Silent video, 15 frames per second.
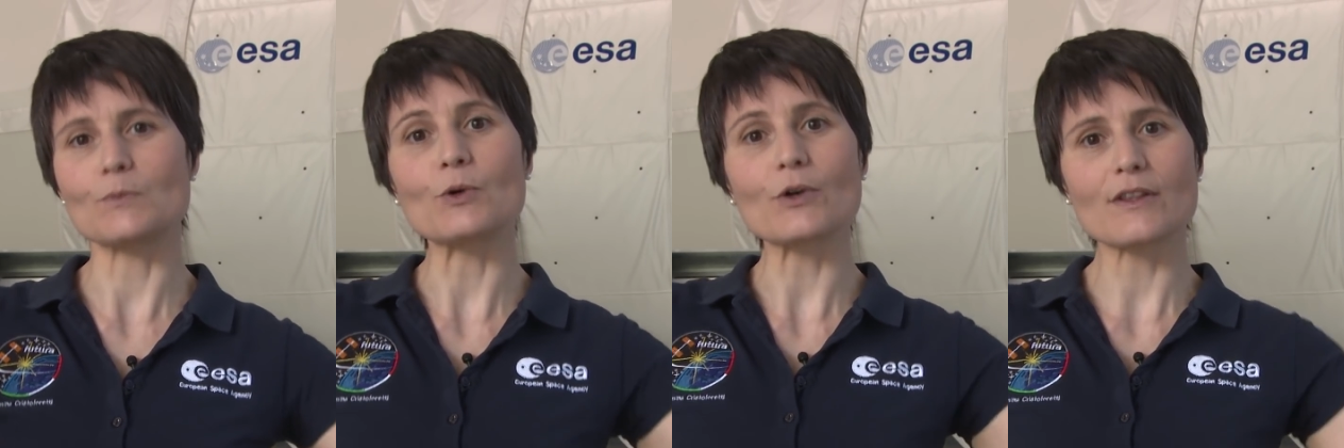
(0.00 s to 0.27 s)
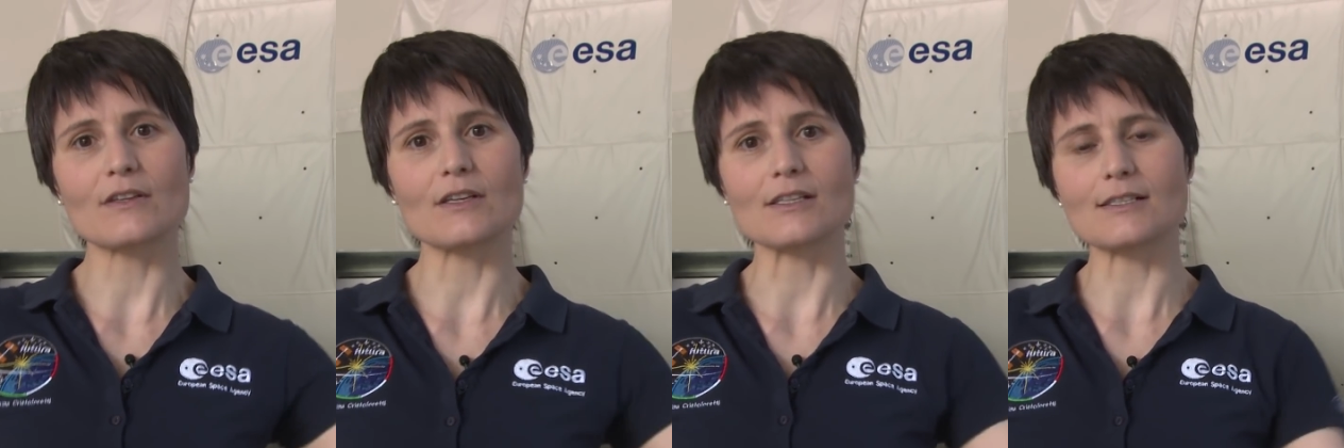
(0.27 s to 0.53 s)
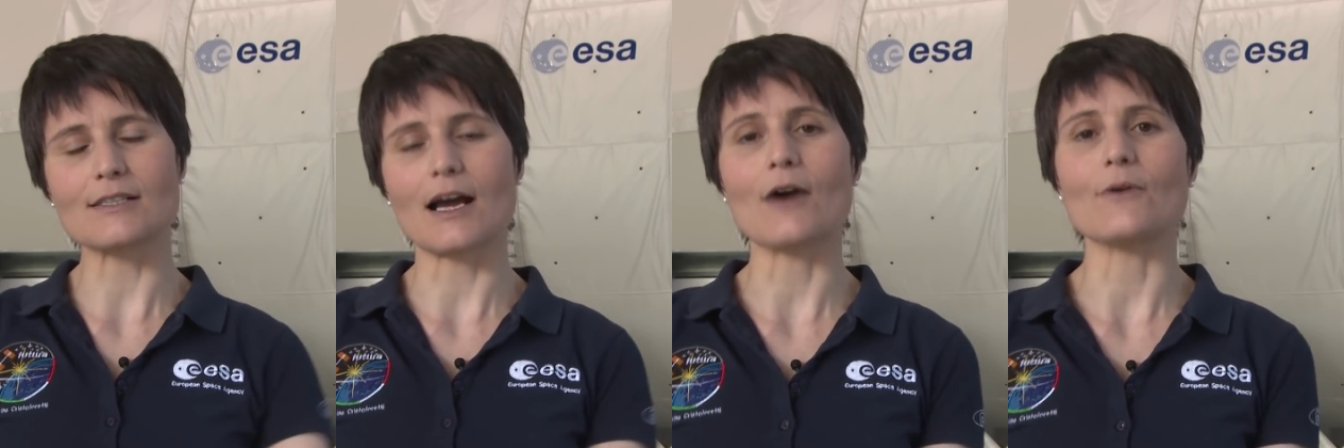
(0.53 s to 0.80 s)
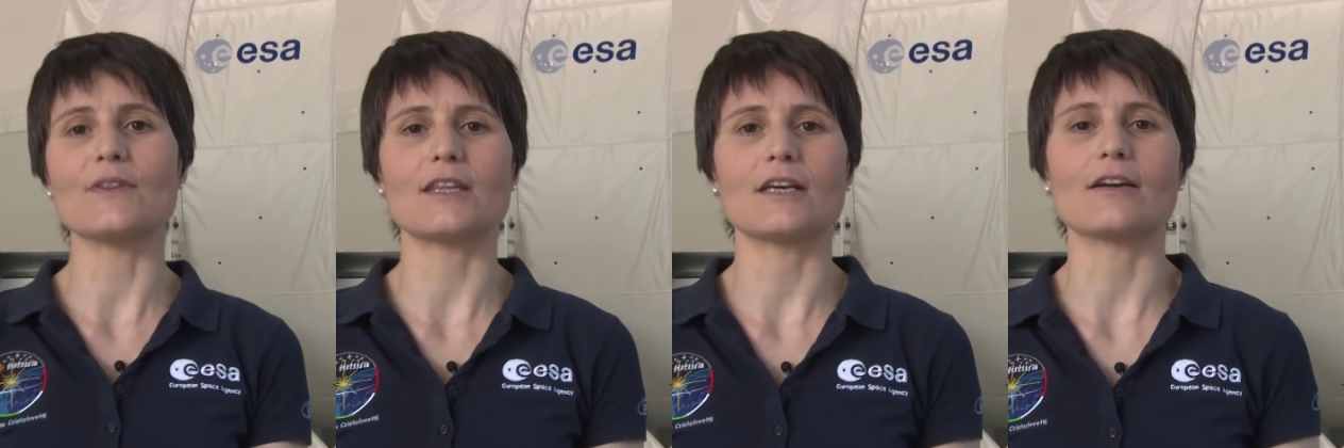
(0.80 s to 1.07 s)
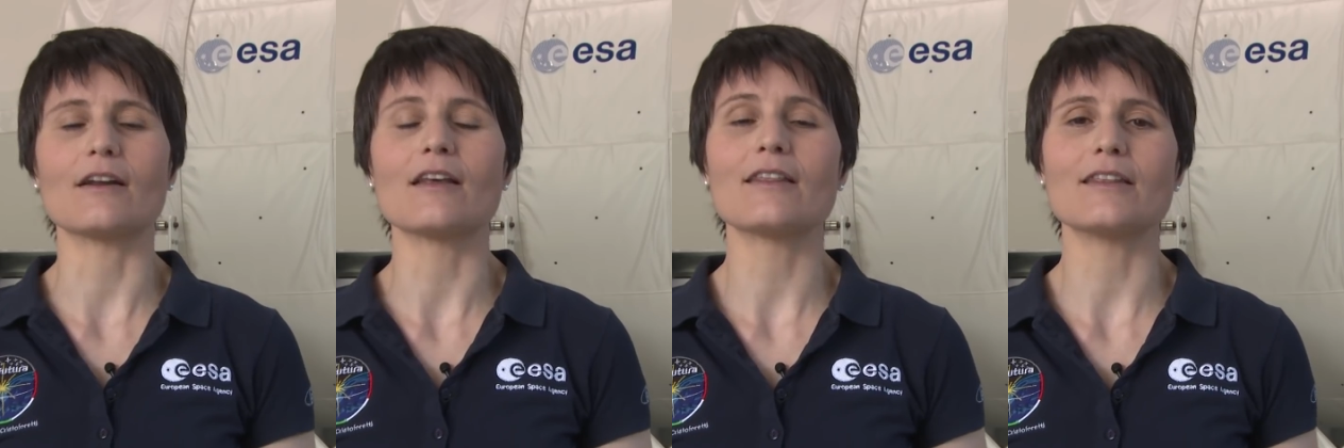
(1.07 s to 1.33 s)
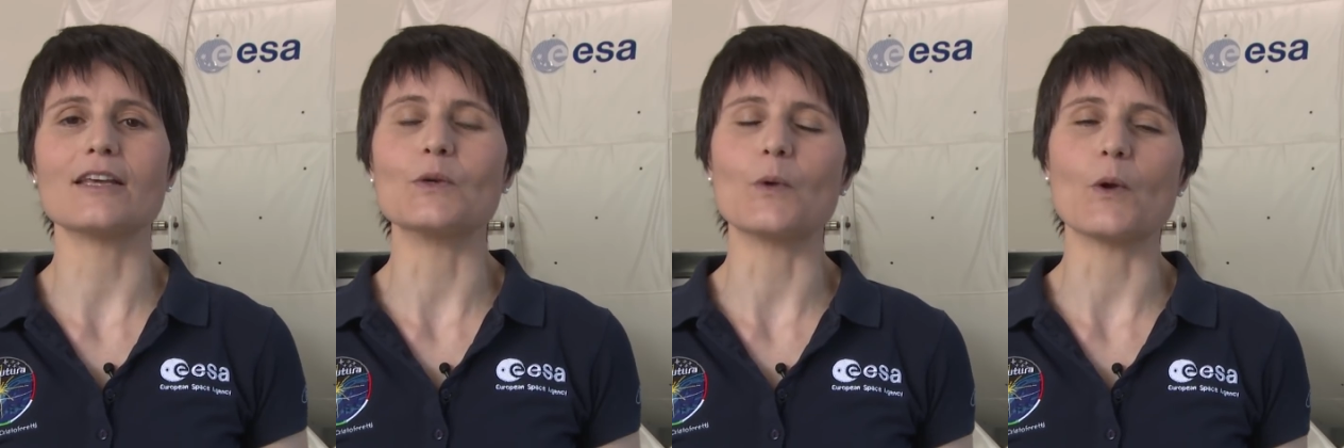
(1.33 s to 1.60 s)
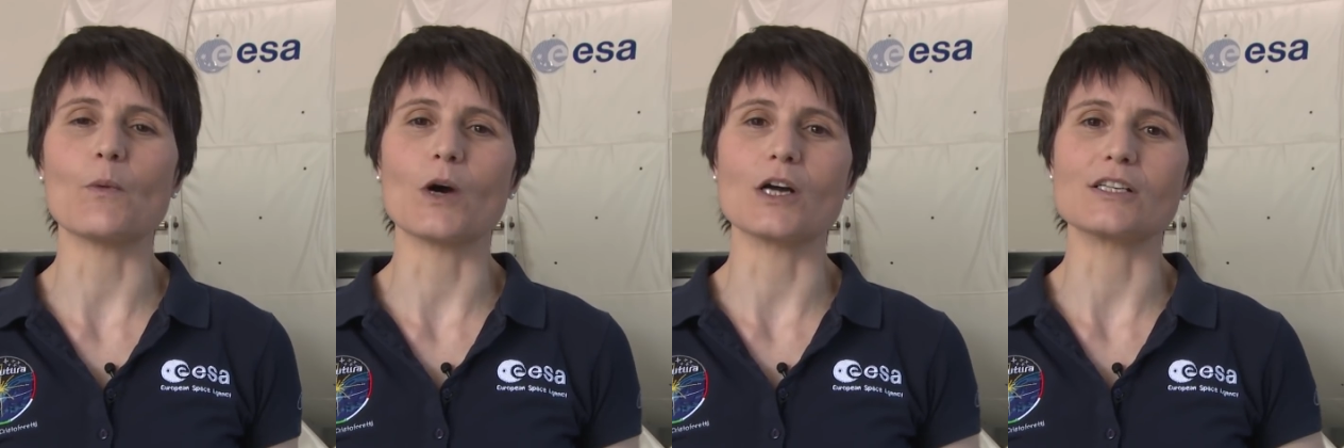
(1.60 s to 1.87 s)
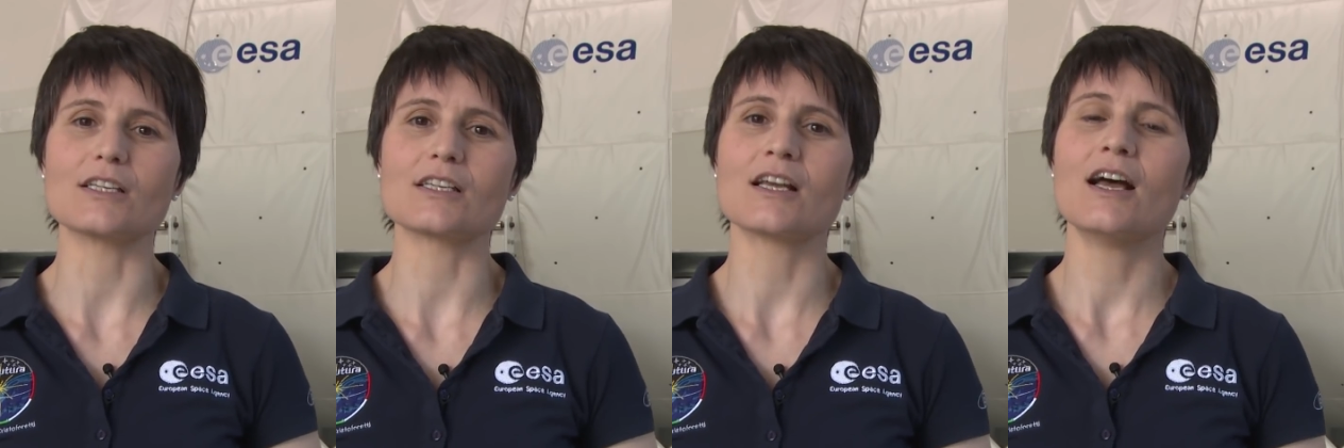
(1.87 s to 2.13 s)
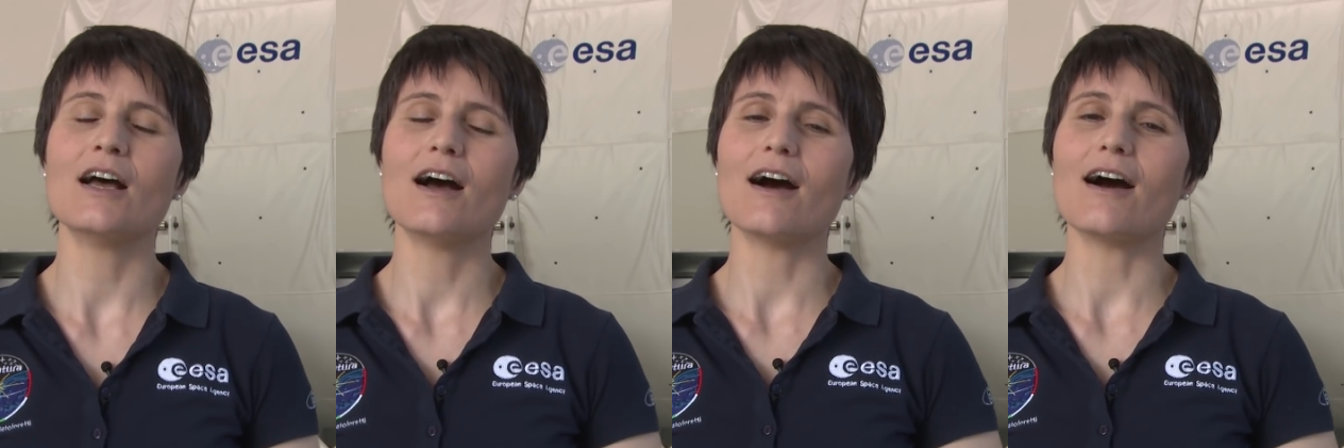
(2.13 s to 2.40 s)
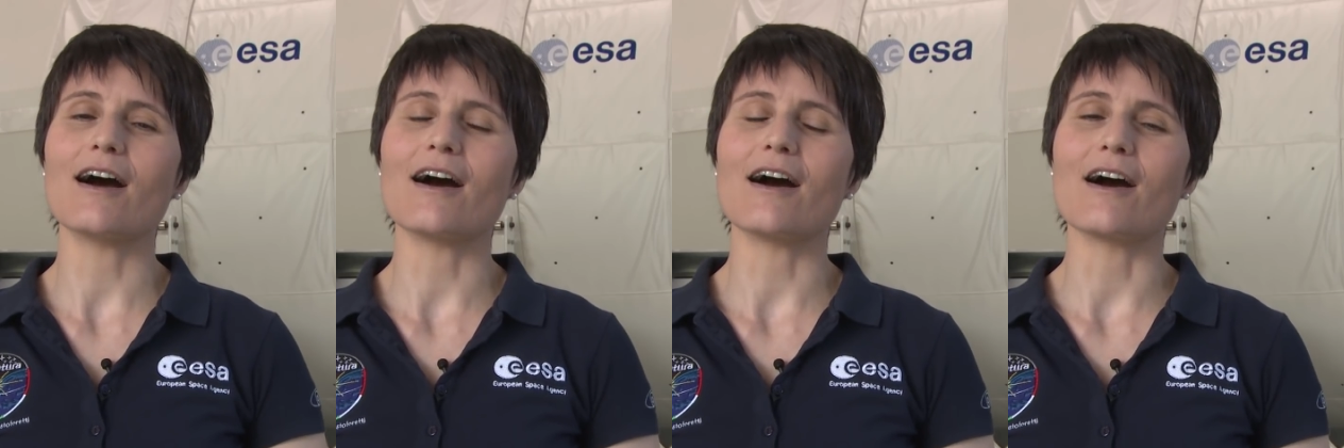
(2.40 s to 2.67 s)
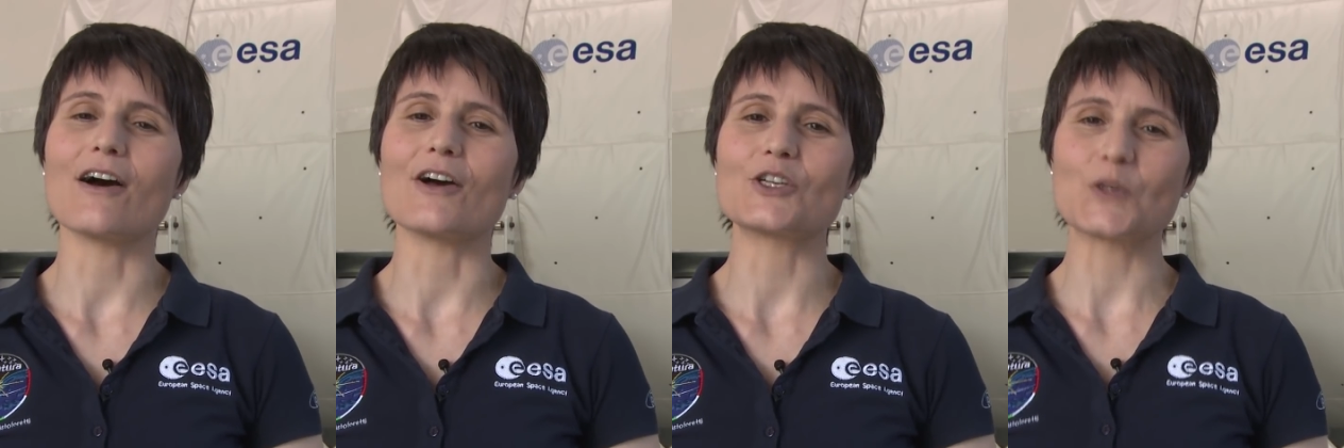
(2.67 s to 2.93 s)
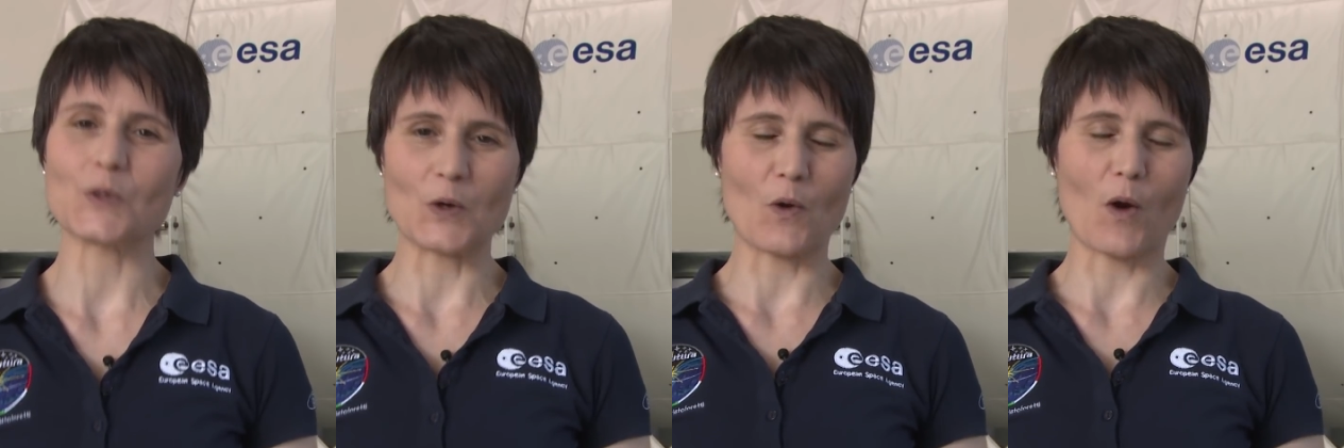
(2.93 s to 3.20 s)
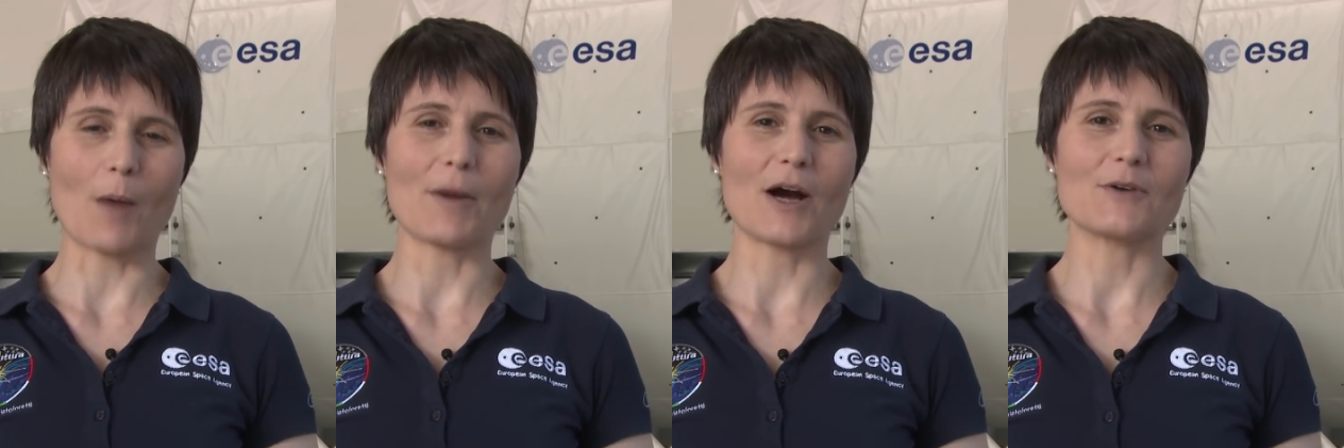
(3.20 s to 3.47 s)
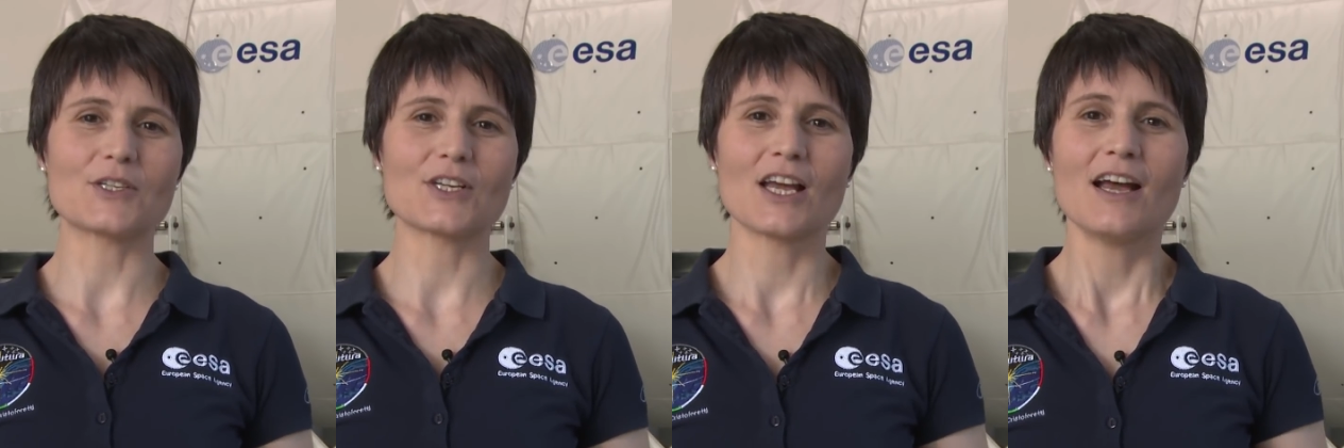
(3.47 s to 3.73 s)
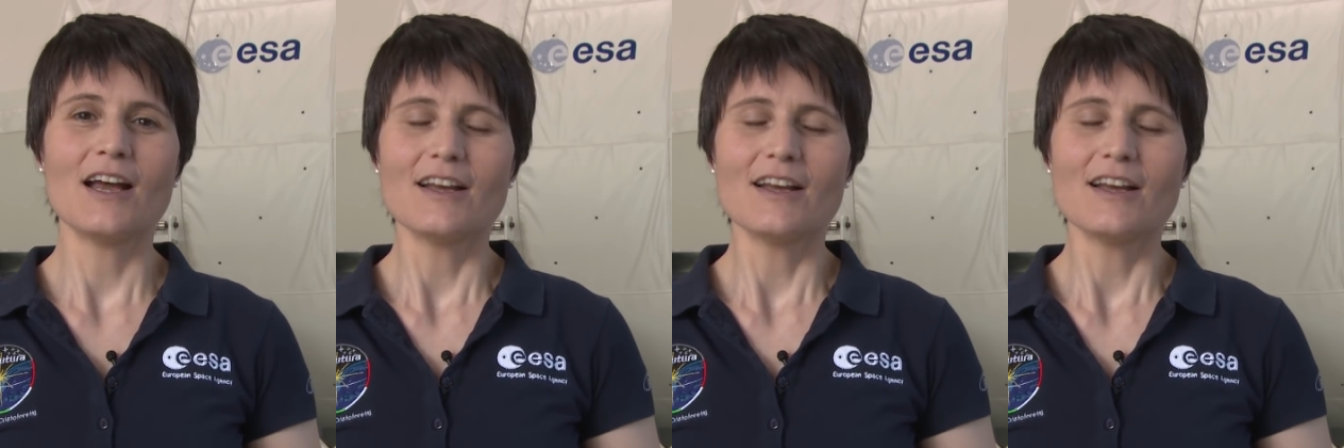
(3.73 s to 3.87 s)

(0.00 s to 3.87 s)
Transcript: more things out there that we want to know about.